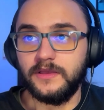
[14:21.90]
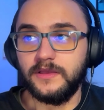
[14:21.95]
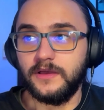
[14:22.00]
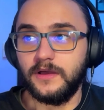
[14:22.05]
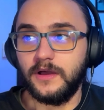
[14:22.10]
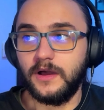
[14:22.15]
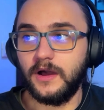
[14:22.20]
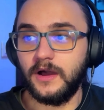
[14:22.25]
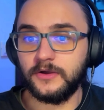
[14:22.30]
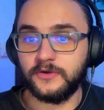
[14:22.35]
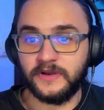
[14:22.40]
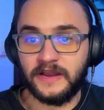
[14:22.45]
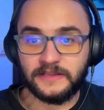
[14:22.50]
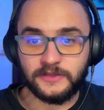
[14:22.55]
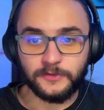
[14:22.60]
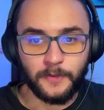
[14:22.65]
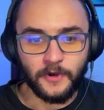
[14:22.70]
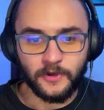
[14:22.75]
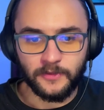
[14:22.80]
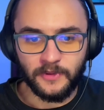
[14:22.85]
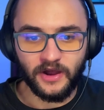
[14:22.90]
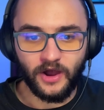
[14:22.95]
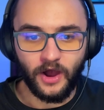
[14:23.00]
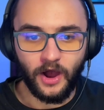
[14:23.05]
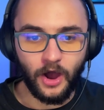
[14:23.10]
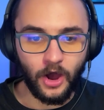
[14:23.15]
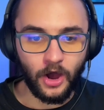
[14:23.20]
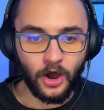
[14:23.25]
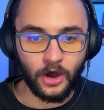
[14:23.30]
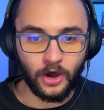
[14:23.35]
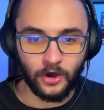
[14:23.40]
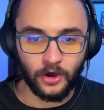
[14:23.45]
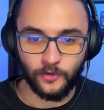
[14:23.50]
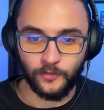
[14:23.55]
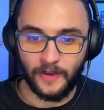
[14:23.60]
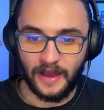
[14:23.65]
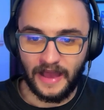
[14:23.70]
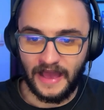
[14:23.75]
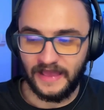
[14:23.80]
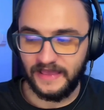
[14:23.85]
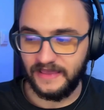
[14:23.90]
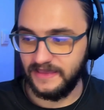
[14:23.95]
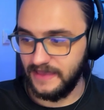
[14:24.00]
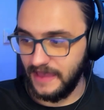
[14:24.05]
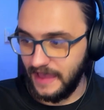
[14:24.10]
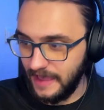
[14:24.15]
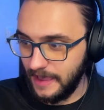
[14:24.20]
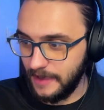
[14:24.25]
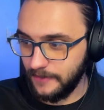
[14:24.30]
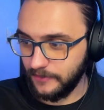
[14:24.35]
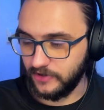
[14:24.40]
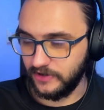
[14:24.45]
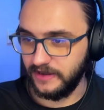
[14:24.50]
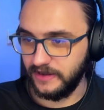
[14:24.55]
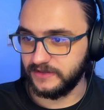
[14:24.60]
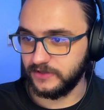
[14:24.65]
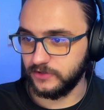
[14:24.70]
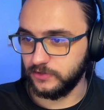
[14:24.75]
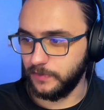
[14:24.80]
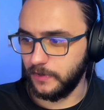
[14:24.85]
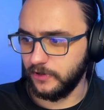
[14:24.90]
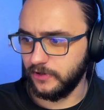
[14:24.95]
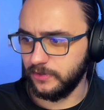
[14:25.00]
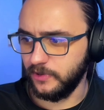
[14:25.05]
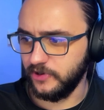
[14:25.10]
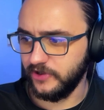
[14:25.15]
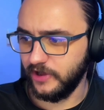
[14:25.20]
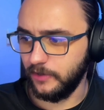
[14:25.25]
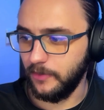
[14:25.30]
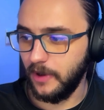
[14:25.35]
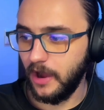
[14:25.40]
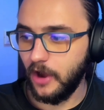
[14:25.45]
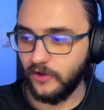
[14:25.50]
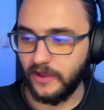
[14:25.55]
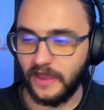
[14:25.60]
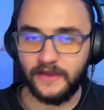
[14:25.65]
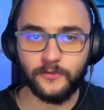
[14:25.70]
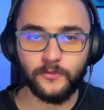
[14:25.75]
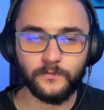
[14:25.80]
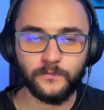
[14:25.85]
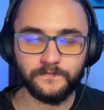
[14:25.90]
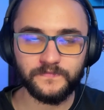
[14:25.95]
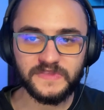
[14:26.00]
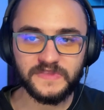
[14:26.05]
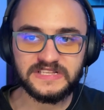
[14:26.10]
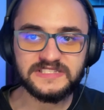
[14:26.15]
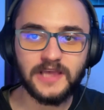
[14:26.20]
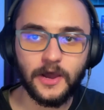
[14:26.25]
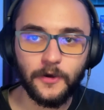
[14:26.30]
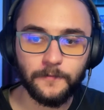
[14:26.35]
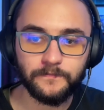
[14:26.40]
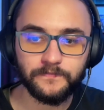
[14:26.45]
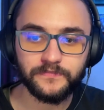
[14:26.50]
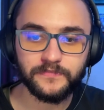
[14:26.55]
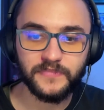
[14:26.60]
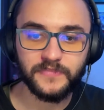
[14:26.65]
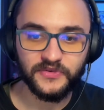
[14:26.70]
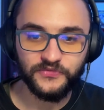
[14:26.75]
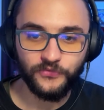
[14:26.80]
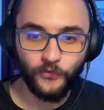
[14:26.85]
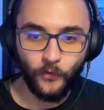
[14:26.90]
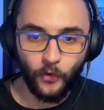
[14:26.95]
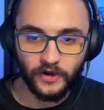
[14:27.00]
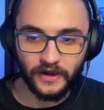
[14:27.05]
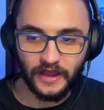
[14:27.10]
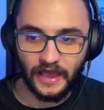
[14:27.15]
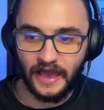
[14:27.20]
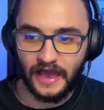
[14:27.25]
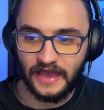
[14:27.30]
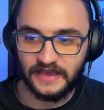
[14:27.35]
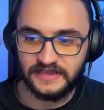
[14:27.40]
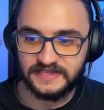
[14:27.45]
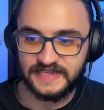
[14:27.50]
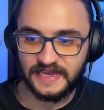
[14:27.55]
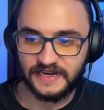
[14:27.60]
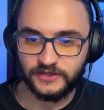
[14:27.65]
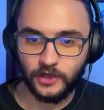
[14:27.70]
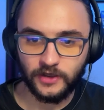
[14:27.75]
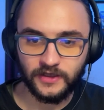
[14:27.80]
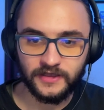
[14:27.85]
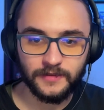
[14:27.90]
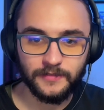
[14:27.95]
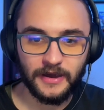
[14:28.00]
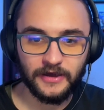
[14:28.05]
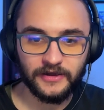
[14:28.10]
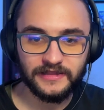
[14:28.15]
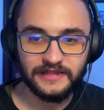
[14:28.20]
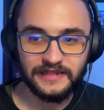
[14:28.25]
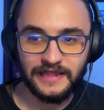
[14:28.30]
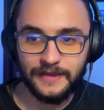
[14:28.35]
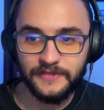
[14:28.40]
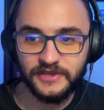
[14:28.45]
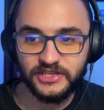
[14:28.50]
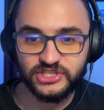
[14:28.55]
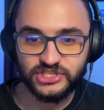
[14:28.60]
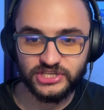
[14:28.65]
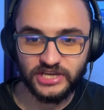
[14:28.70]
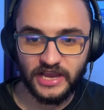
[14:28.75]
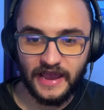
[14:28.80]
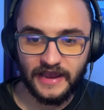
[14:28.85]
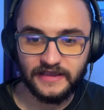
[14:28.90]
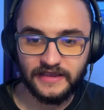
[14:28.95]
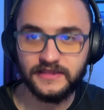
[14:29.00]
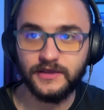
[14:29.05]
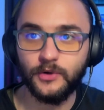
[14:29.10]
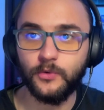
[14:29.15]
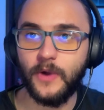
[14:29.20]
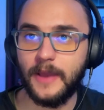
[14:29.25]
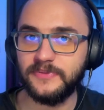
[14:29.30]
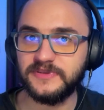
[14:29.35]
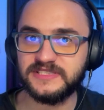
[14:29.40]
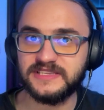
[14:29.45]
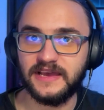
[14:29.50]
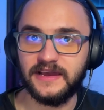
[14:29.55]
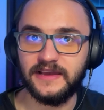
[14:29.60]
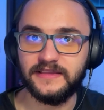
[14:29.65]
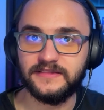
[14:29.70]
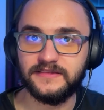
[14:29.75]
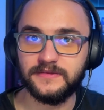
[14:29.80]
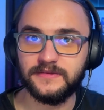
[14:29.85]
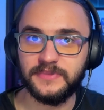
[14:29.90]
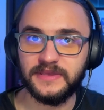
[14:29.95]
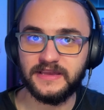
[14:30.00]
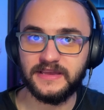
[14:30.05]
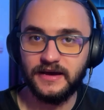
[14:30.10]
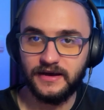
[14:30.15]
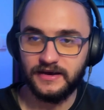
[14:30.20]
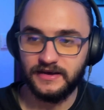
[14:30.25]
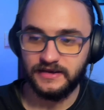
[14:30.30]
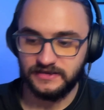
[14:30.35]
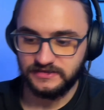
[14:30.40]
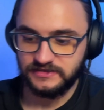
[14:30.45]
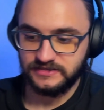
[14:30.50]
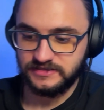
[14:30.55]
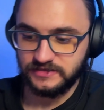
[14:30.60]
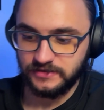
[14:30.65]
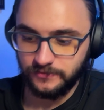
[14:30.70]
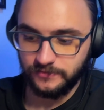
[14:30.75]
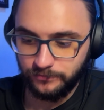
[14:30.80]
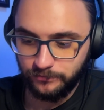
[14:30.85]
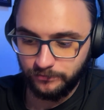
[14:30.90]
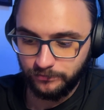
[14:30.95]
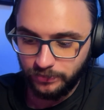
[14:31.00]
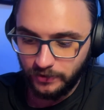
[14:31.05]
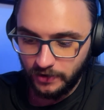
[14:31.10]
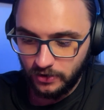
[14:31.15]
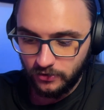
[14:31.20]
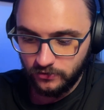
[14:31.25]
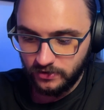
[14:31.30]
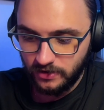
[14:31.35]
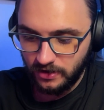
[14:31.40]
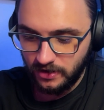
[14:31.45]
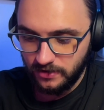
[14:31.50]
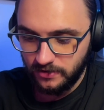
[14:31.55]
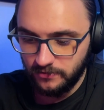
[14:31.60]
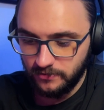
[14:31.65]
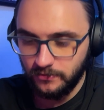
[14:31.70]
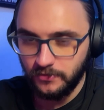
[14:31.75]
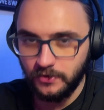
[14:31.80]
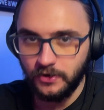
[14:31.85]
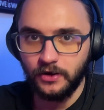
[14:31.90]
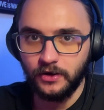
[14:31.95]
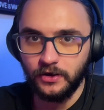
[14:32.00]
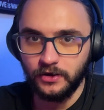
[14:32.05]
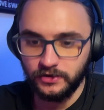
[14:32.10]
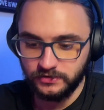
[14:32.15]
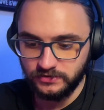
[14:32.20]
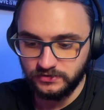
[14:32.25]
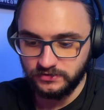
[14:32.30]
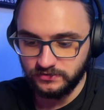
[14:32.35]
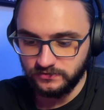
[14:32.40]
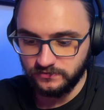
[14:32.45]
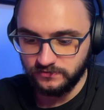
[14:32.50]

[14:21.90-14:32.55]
Connect to Pokemon Home. I am connected to Pokemon Home. Okay. So, before I start talking about it, let me check the website. Because Pokemon